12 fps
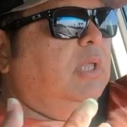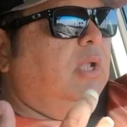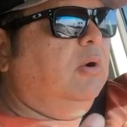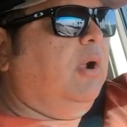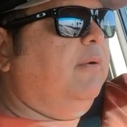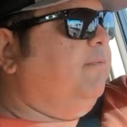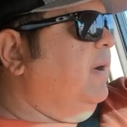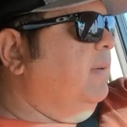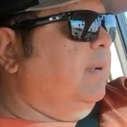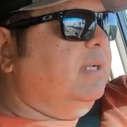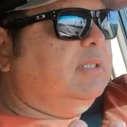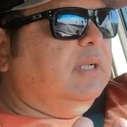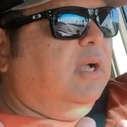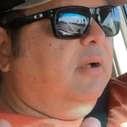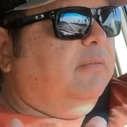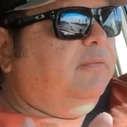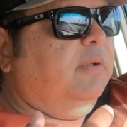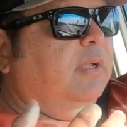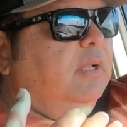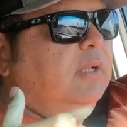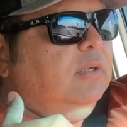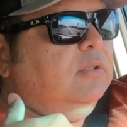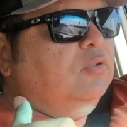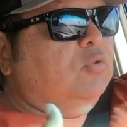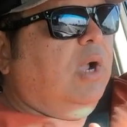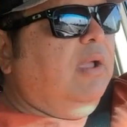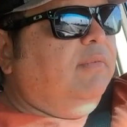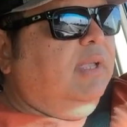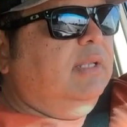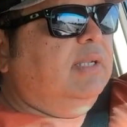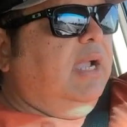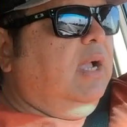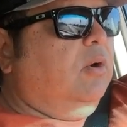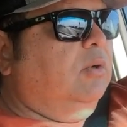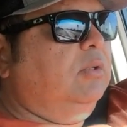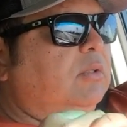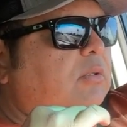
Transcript: here I find myself driving down